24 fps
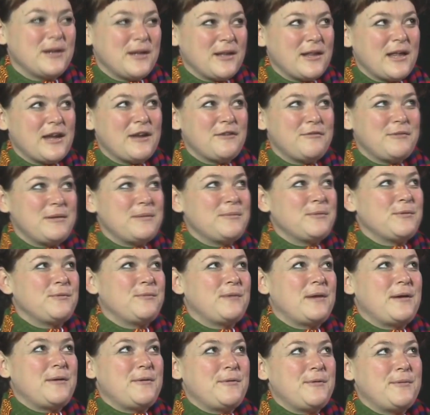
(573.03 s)
A lot of people
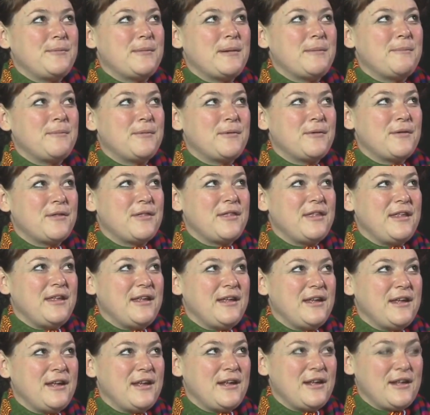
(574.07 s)
remember
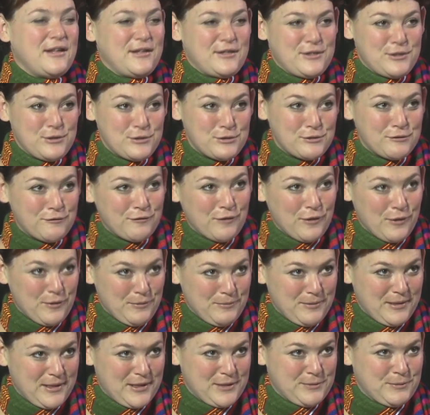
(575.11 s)
the
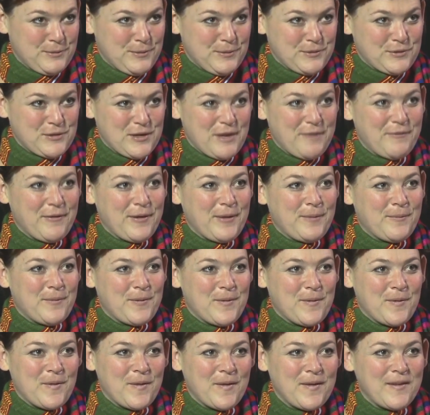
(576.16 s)
sousaphone because we were traveling
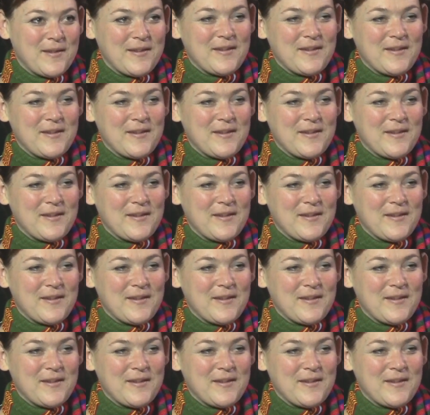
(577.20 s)
with